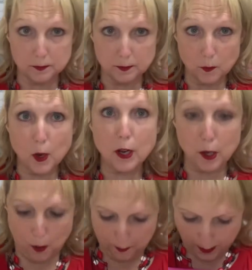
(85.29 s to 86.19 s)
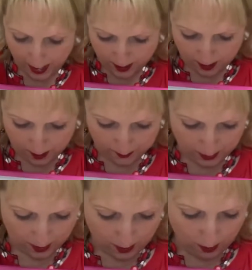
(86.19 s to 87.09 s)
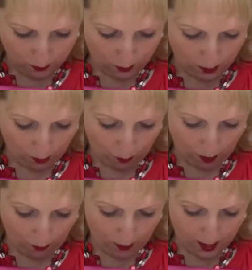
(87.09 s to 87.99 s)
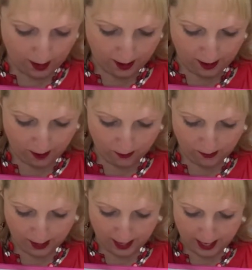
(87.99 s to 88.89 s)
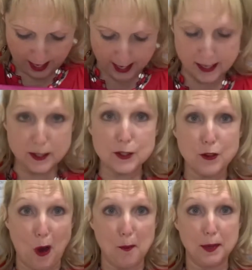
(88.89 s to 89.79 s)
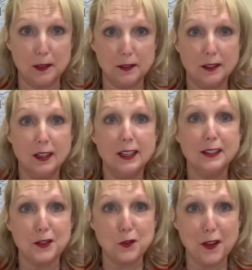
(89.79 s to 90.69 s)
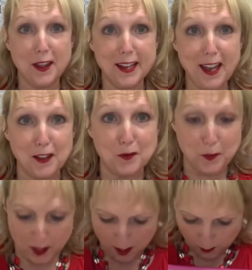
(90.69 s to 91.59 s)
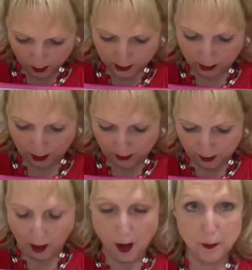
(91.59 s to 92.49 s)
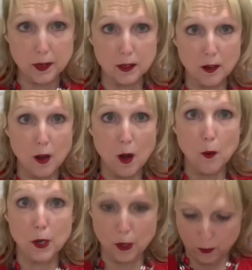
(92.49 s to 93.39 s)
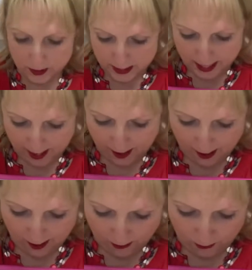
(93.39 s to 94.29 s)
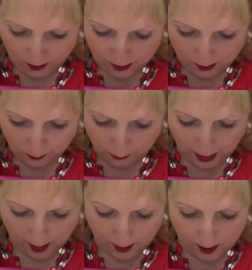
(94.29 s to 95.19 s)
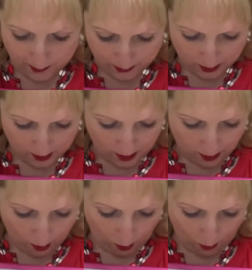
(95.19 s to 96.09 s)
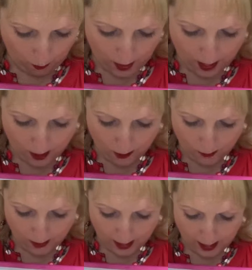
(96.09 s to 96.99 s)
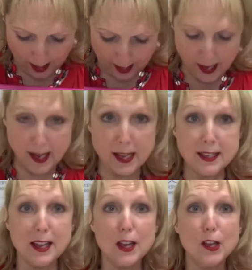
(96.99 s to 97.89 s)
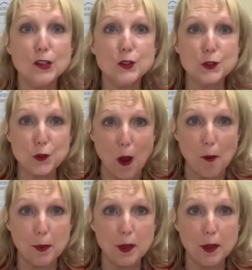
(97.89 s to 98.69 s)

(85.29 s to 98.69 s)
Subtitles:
We're gonna go back up. We're gonna go around and stop. Let's try that again. We're gonna start at the top. We're gonna go down, back up, go around and stop.